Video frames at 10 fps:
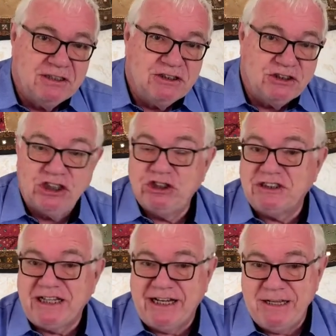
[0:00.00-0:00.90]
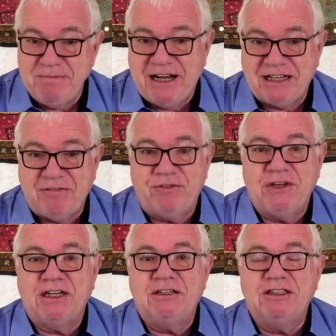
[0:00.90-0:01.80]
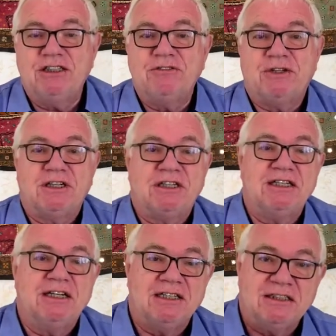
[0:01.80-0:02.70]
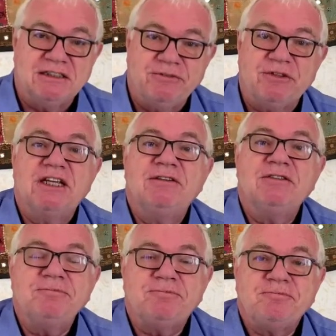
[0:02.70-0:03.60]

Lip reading: such as AIPAC, on a different level,